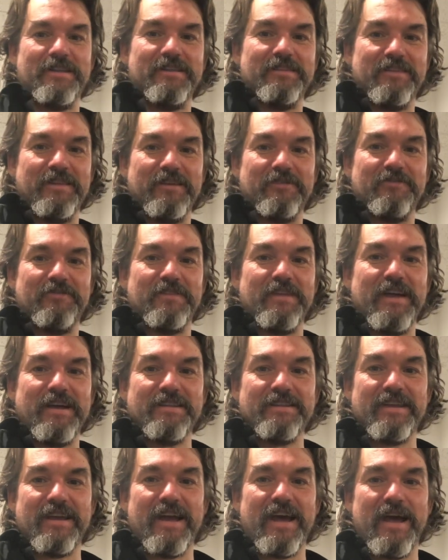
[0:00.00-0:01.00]
like, for that
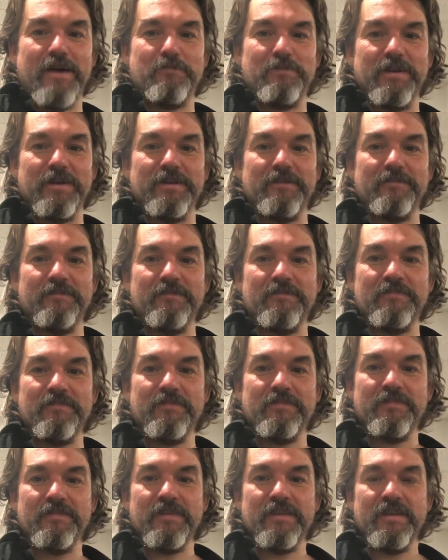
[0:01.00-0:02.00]
to happen,
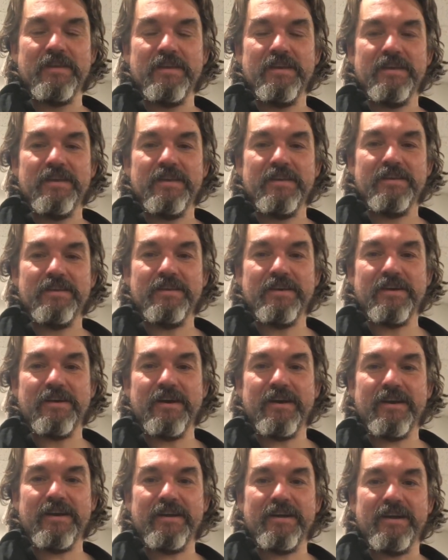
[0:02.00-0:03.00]
you
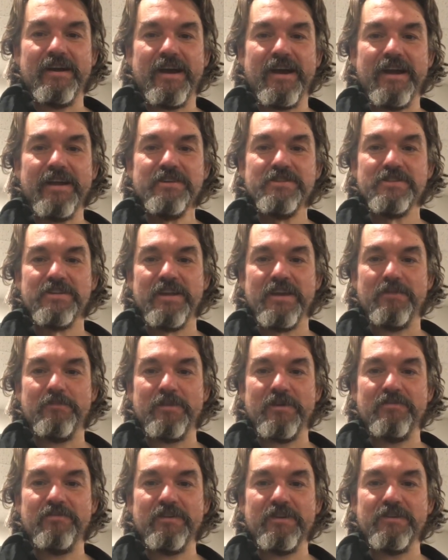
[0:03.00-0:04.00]
gotta, I actually have
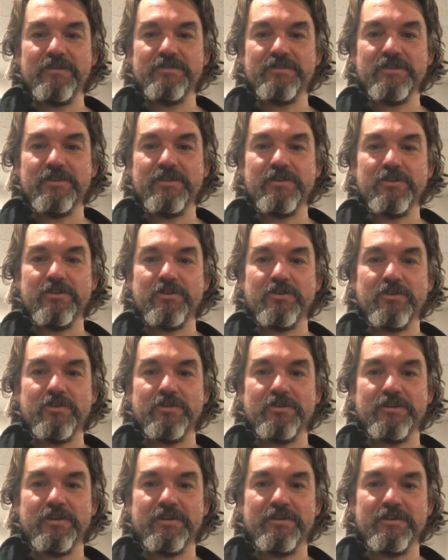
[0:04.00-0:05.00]
my fingers a little
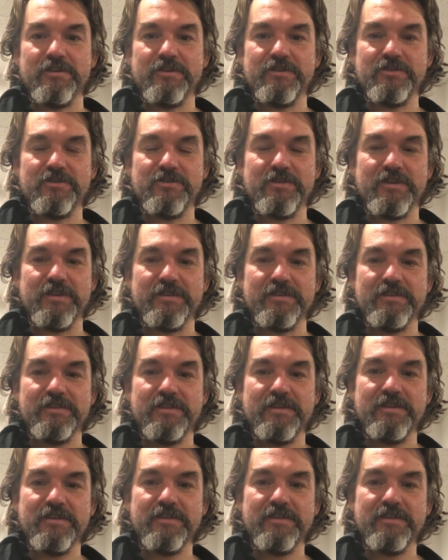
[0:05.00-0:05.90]
curled under the strings,